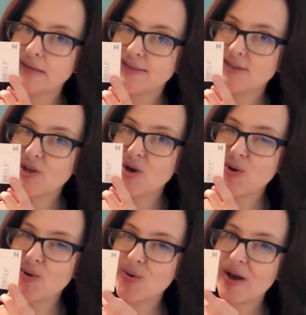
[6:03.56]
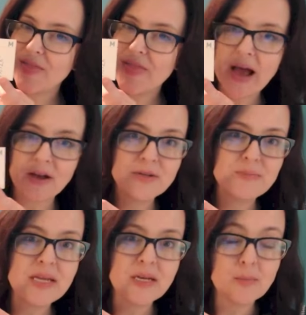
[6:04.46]
So that could
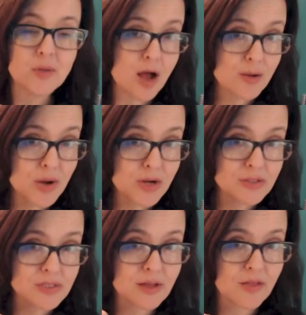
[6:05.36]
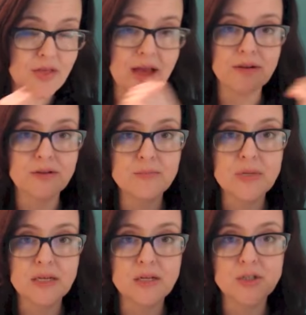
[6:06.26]
mean a blog post. That could
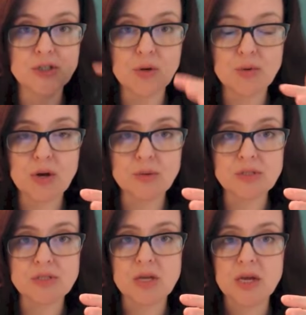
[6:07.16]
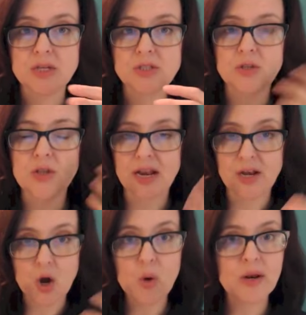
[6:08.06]
mean show notes so that I
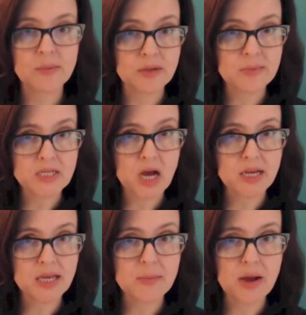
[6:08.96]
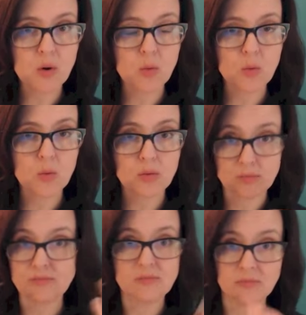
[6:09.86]
know what I'm going to be talking about,
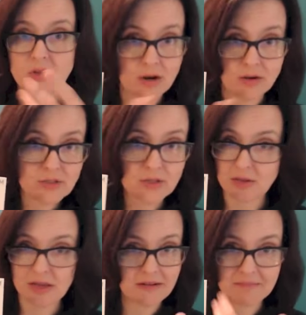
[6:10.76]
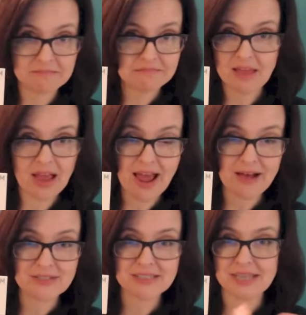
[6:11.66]
you know, so that I have
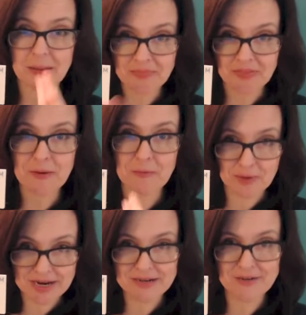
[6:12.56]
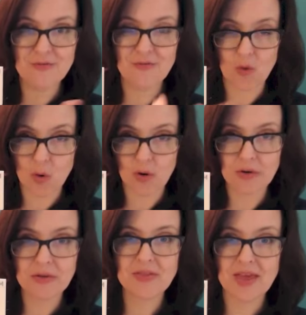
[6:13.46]
something written
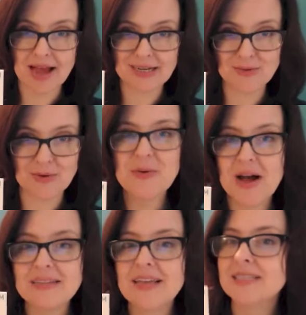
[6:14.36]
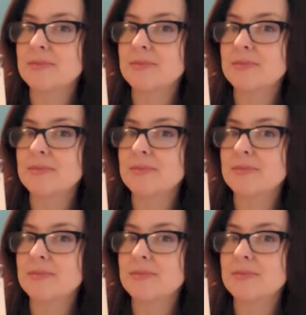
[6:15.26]
for the actual podcast